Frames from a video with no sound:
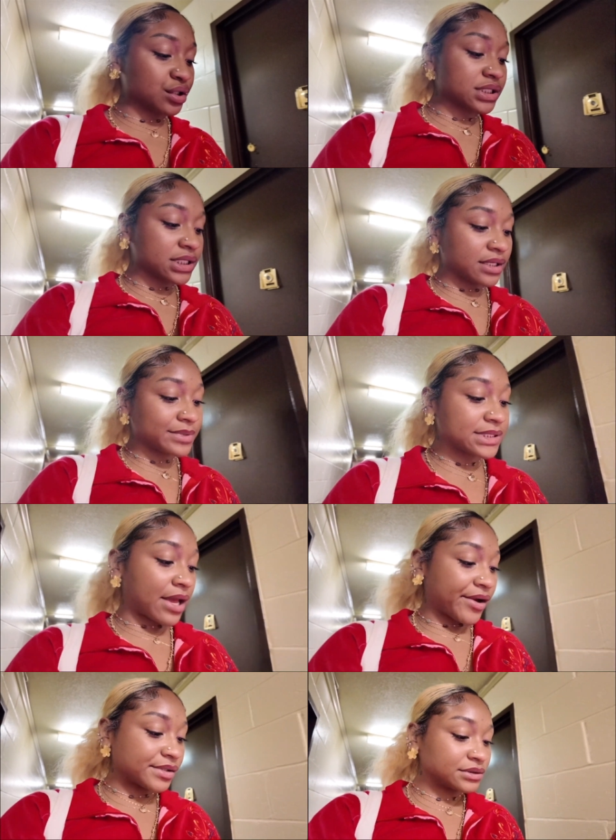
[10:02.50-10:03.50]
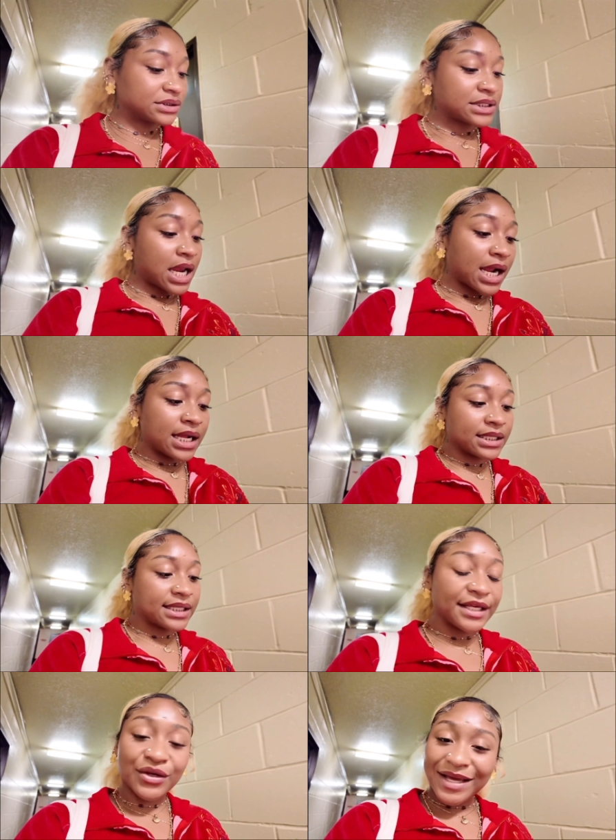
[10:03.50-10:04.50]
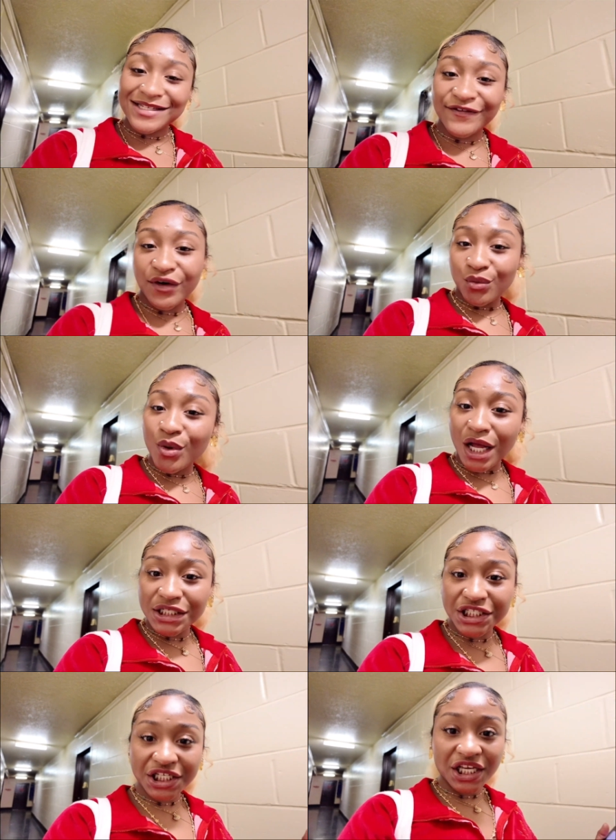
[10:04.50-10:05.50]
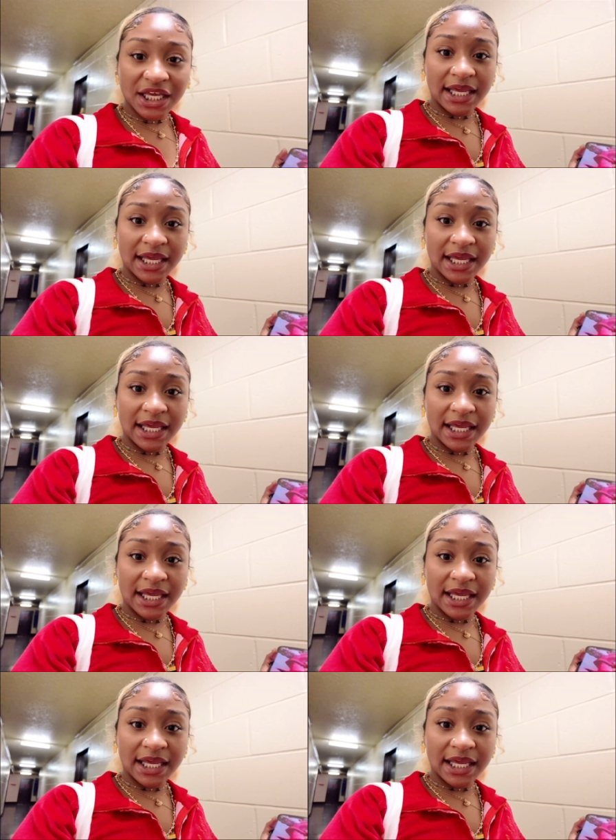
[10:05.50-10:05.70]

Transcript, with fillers: sleep, so thanks guys for watching